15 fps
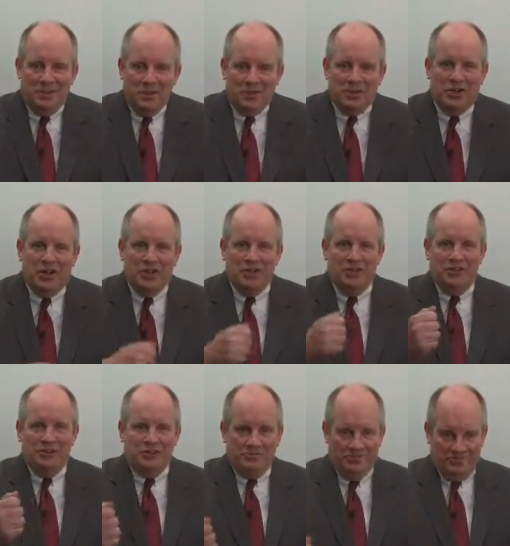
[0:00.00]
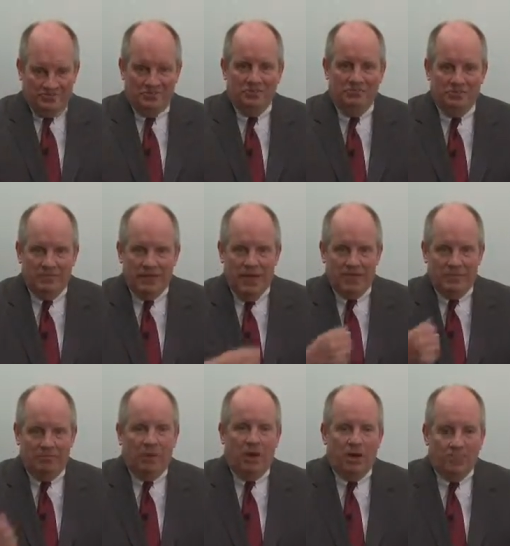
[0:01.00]
return uh,
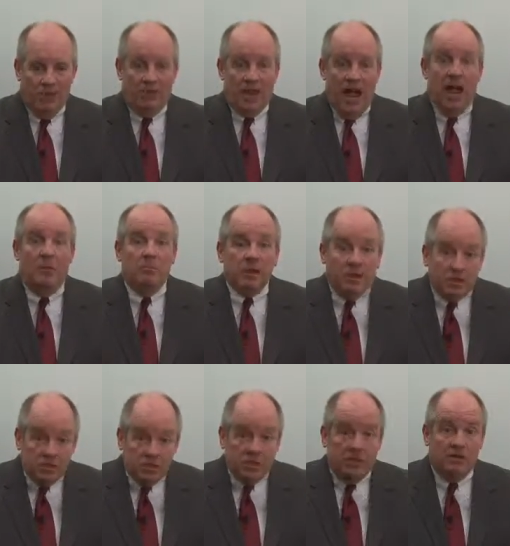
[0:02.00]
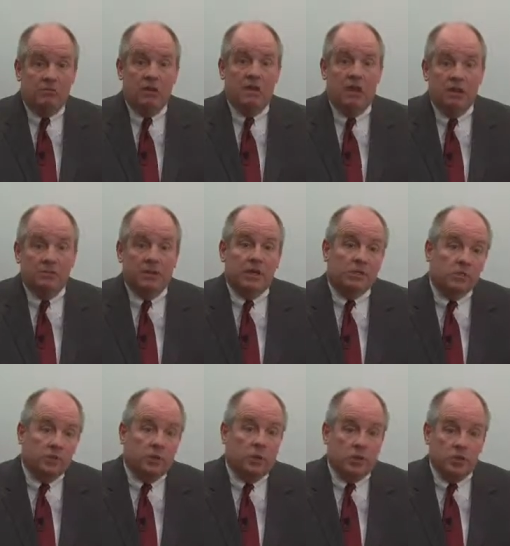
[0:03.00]
department down because the, because, because
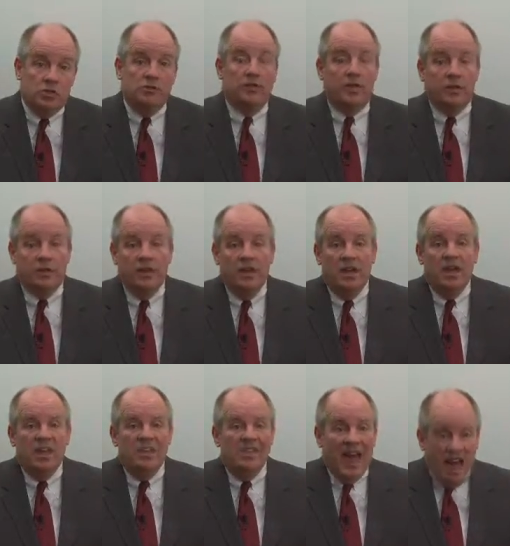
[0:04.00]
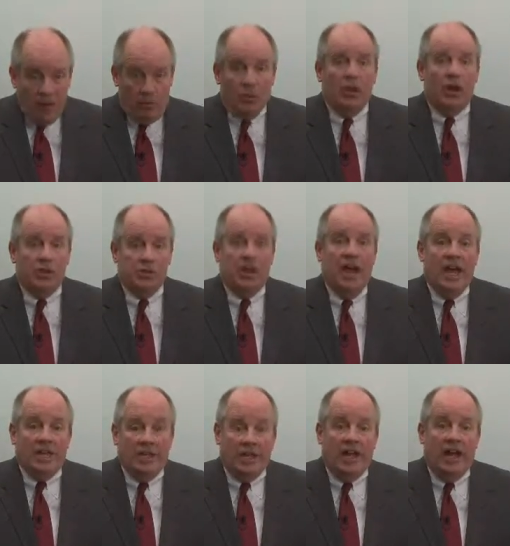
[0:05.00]
the storage is filled. That will also
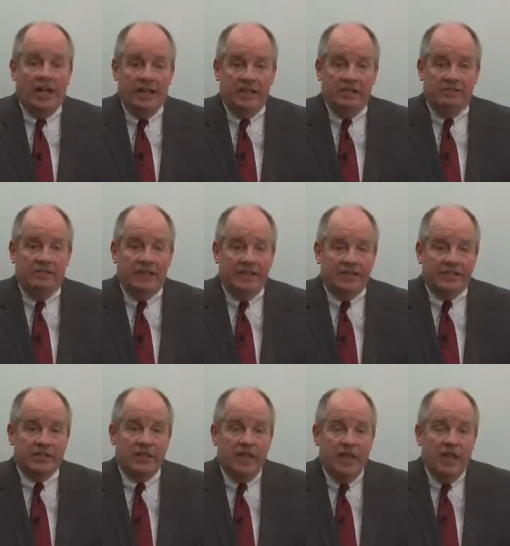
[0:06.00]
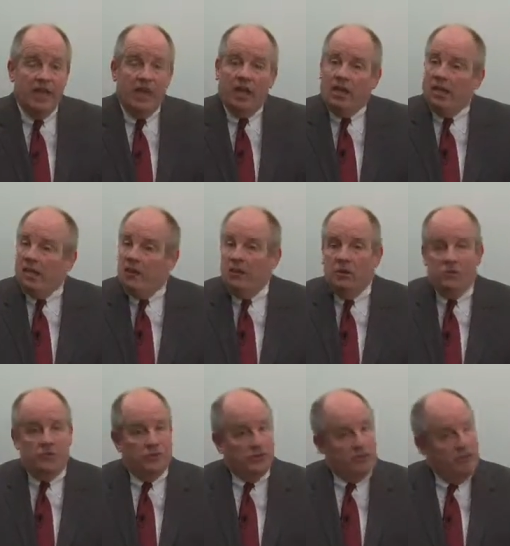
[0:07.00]
act like a high-end device.
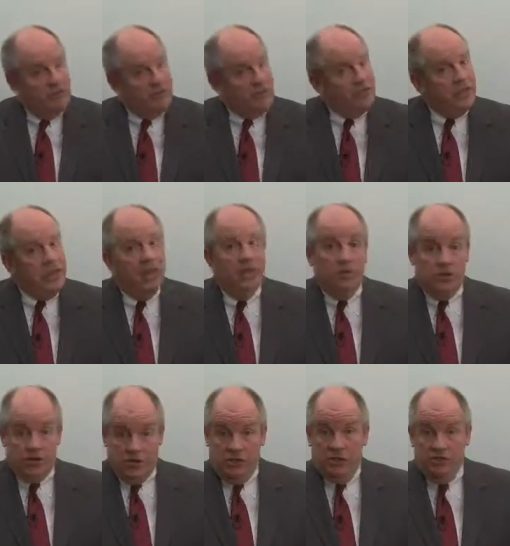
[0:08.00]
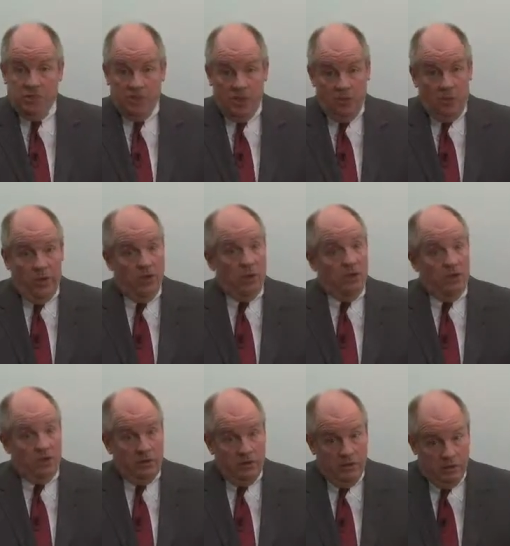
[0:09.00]
For everything else,
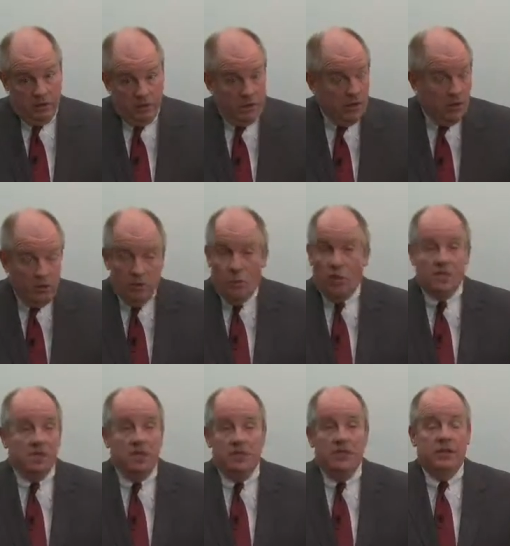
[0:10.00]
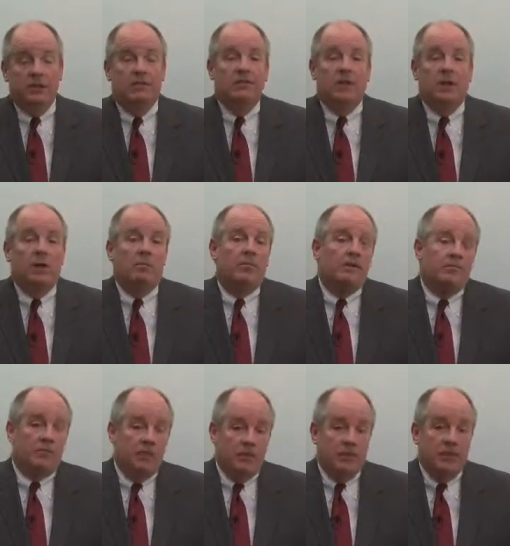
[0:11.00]
where I mean, no one wants anything to fail, but
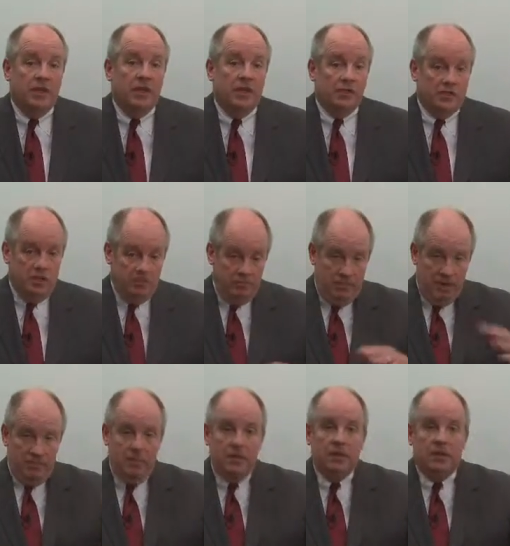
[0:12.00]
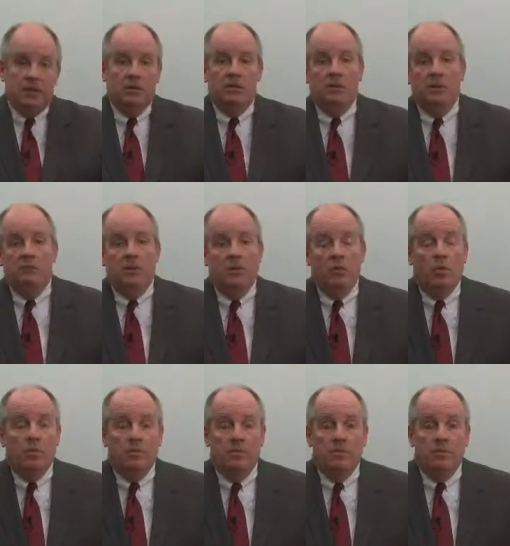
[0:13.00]
for everything else, it may be a it may
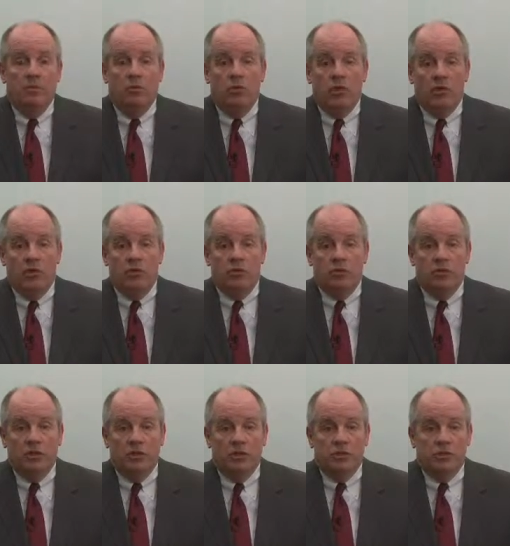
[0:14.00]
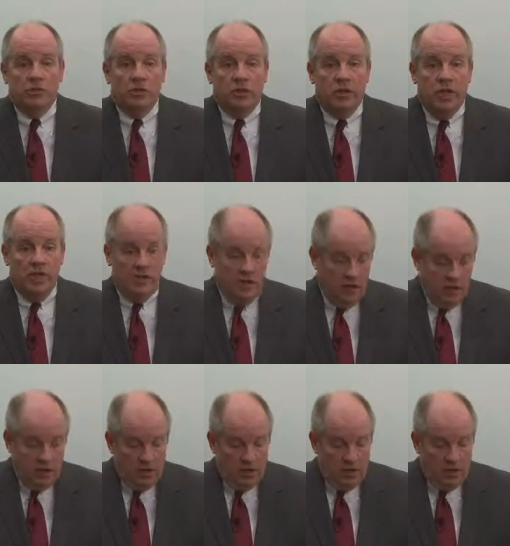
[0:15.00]
well be a mid-range solution. So again,